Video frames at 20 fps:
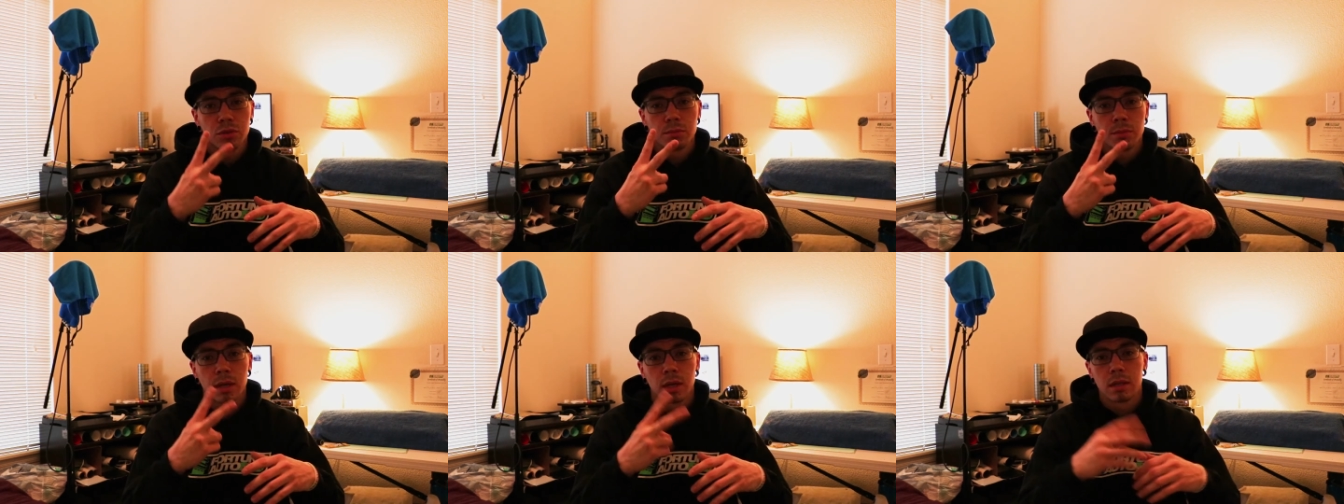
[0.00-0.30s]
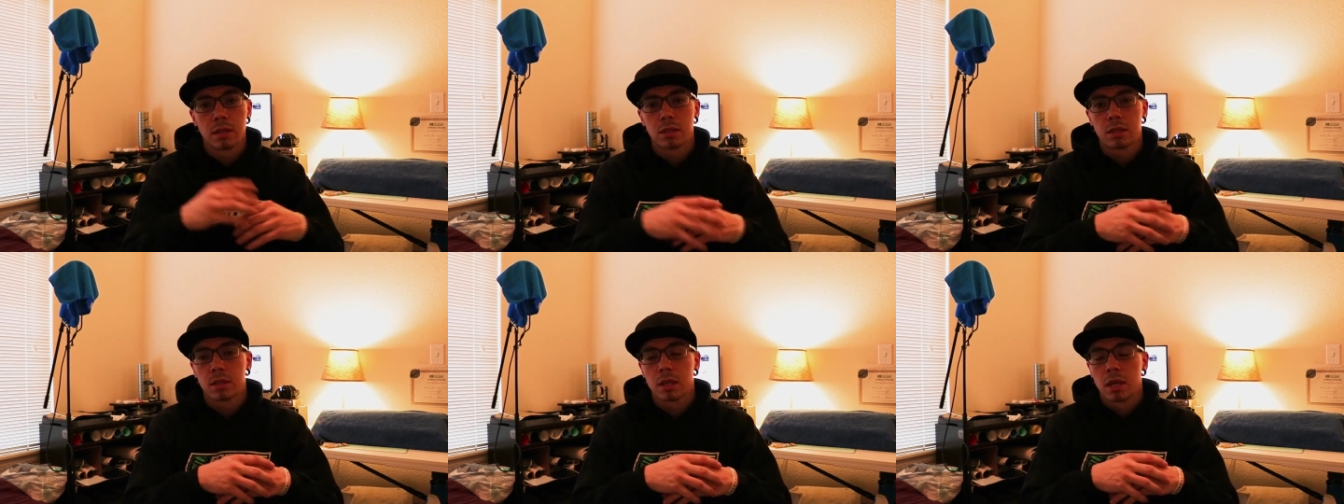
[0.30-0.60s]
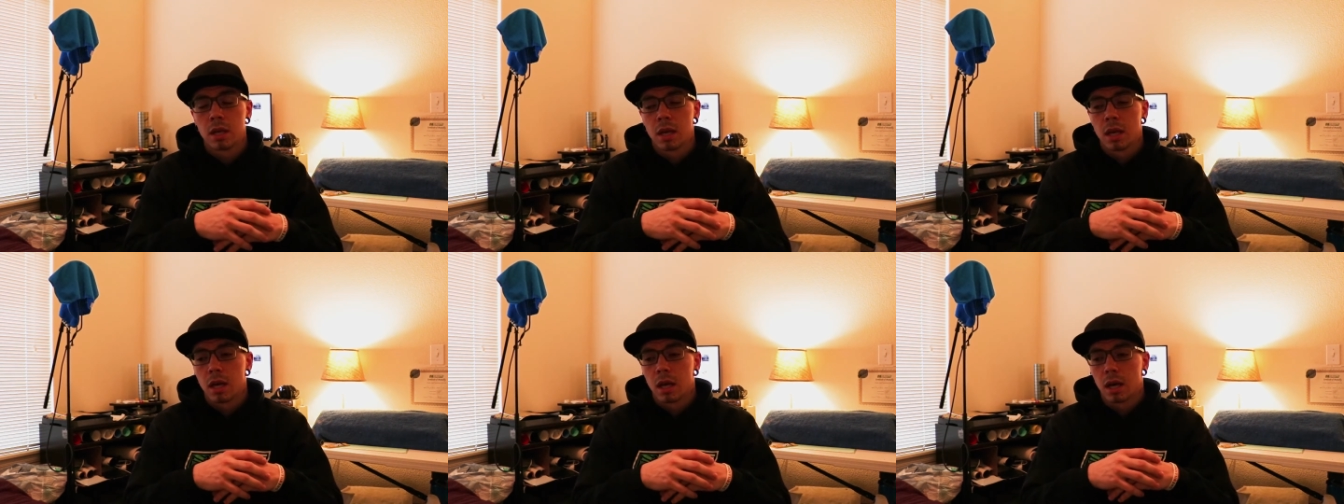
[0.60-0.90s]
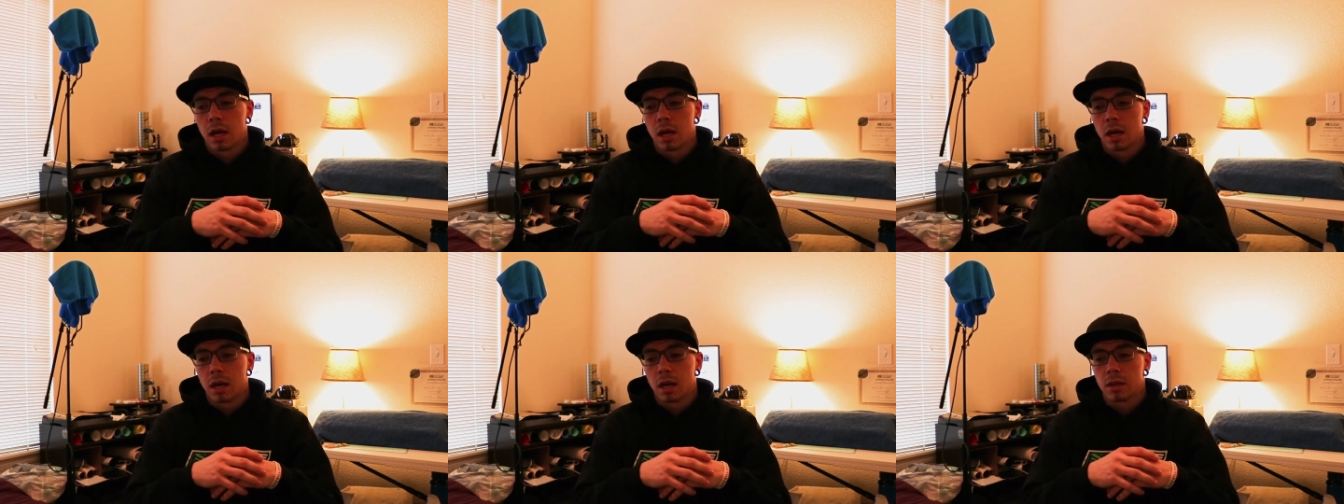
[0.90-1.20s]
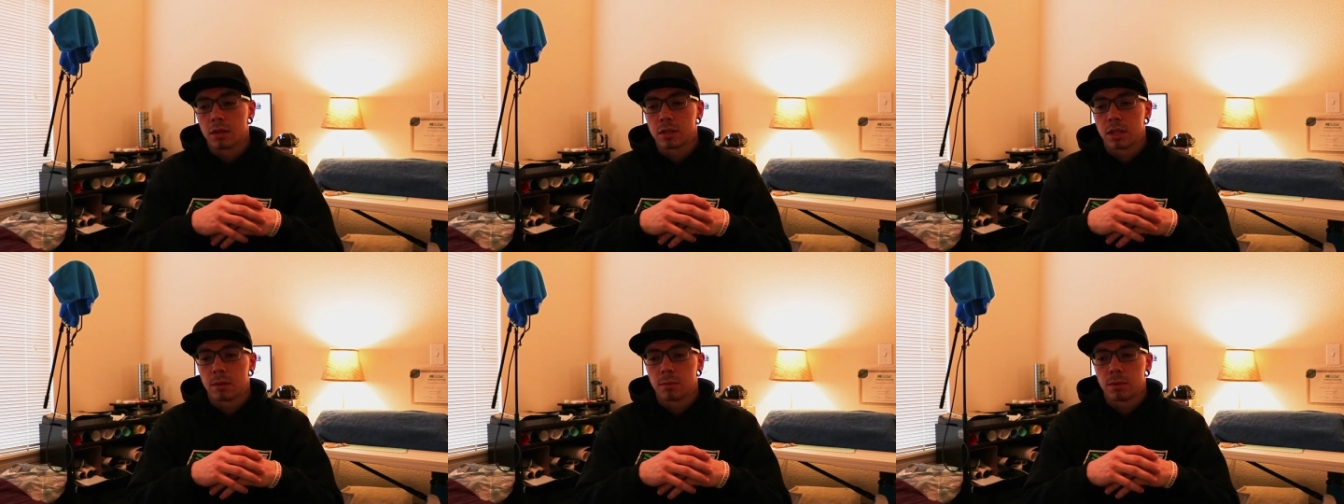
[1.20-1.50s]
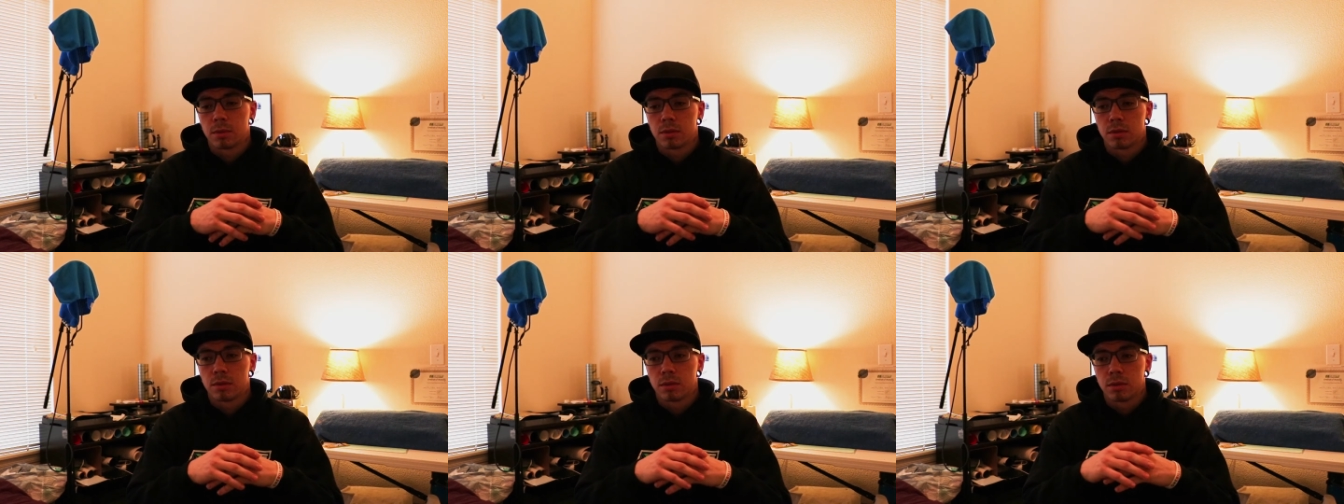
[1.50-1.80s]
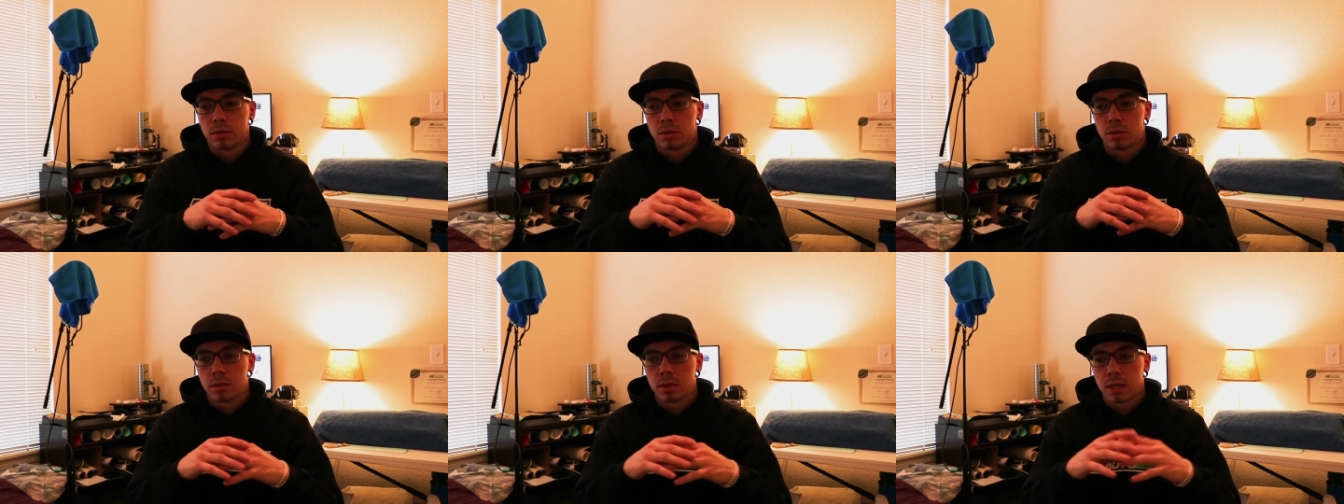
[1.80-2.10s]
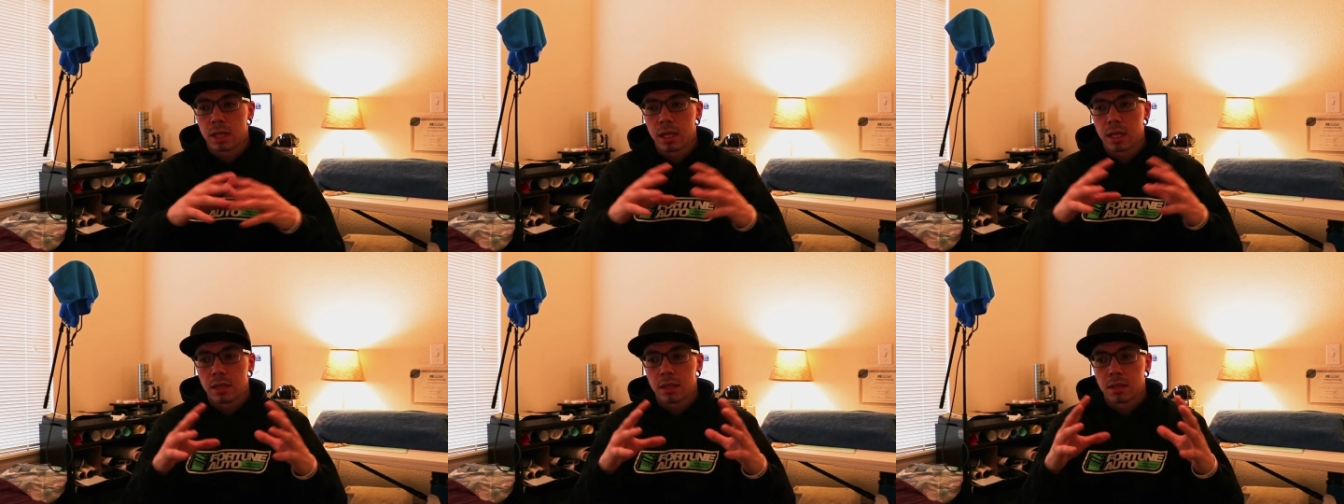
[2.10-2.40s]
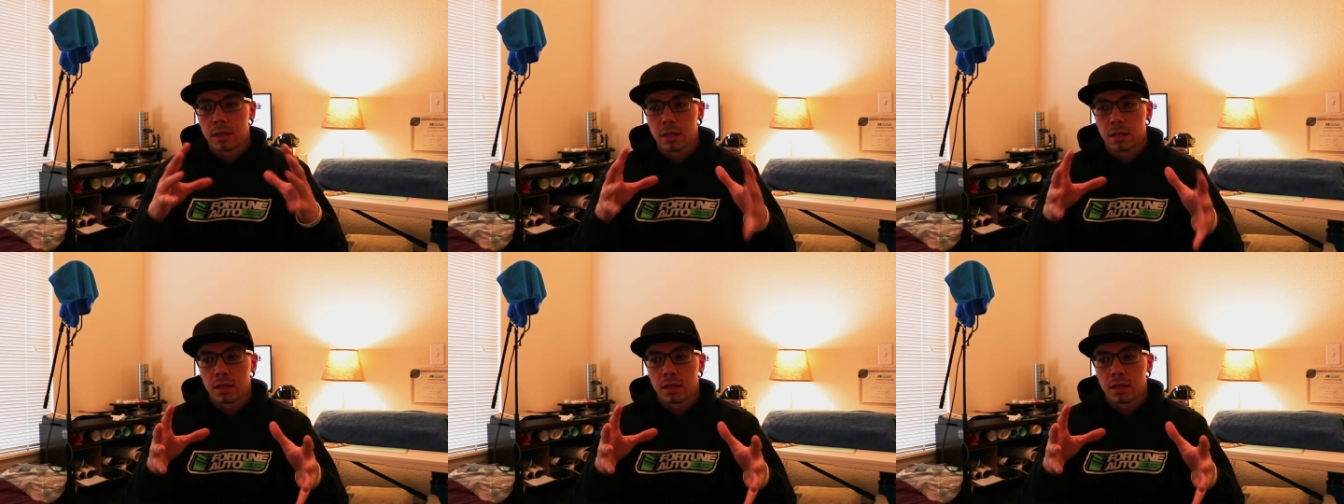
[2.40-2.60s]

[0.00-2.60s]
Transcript: months, I was able to get